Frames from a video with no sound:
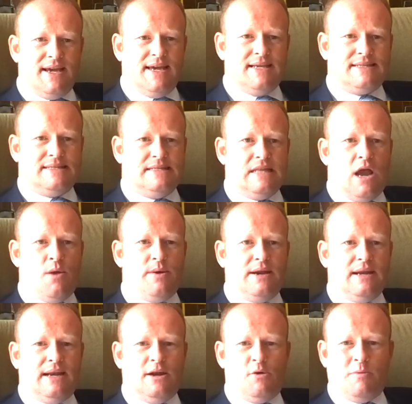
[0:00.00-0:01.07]
it's knowing
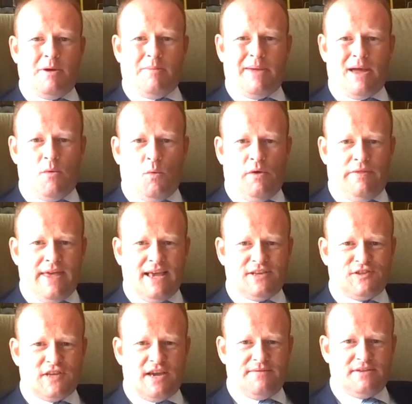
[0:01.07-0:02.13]
a little bit about what their
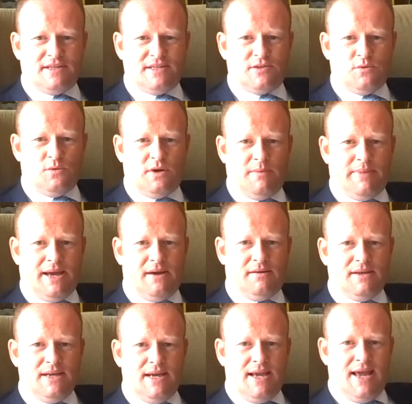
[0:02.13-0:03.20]
service is all about,
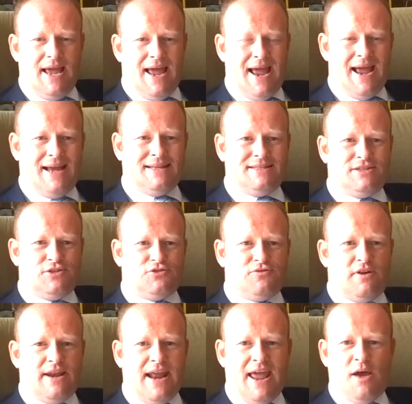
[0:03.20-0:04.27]
and to
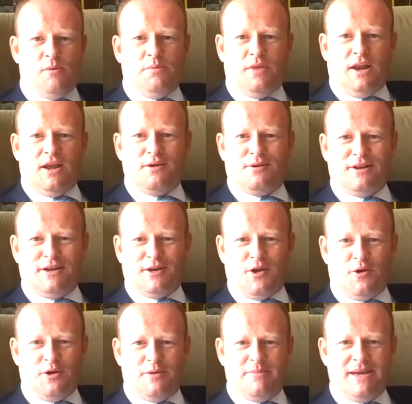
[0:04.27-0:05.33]
try and help the local
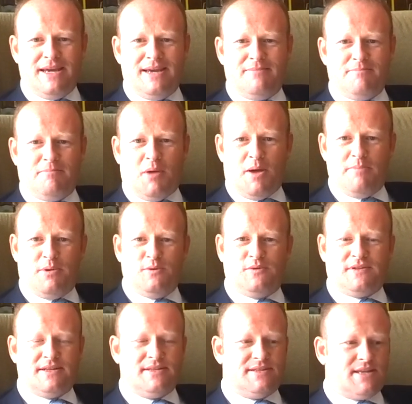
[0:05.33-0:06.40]
economy by
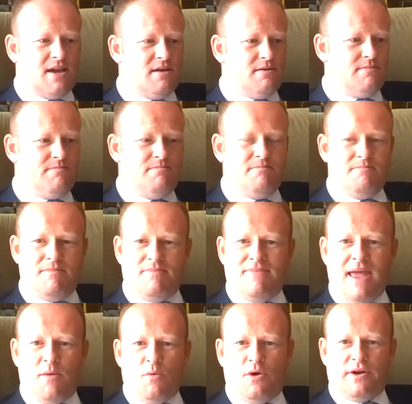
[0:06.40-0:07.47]
boosting. So
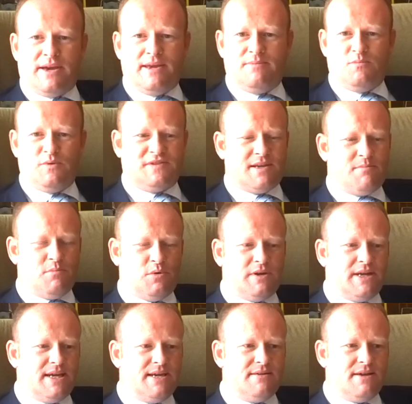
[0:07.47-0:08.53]
networking with
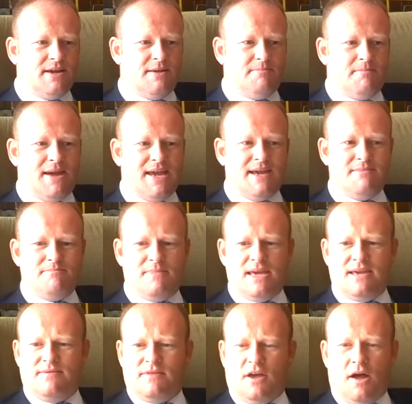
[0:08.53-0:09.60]
somebody may
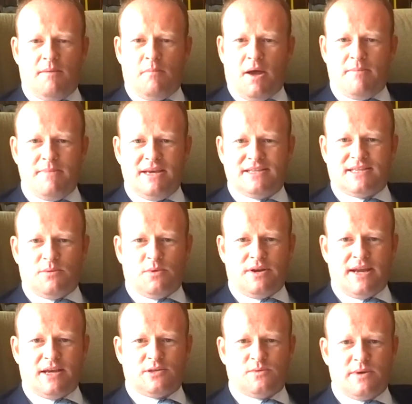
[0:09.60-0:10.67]
mean that I might meet someone
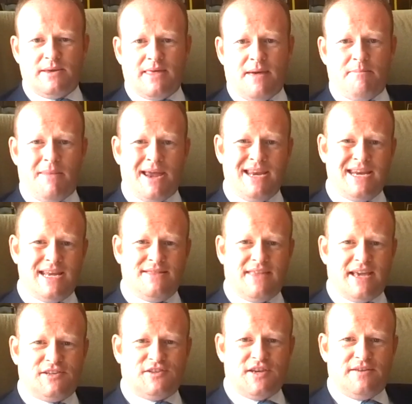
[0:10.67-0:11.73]
next week that may need
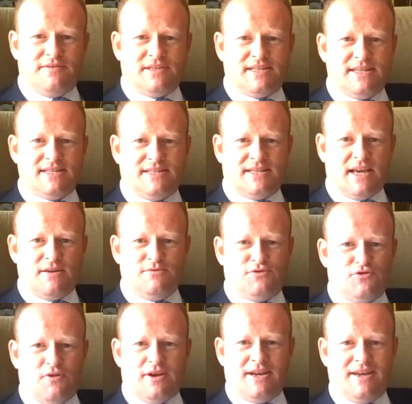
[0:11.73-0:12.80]
their services. So
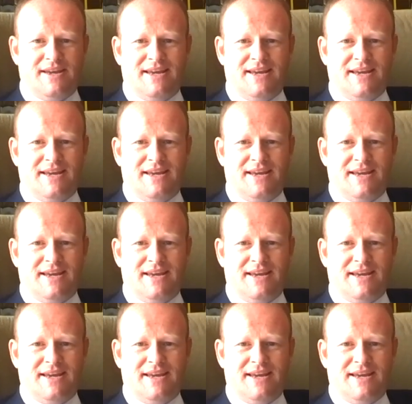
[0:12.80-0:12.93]
trying to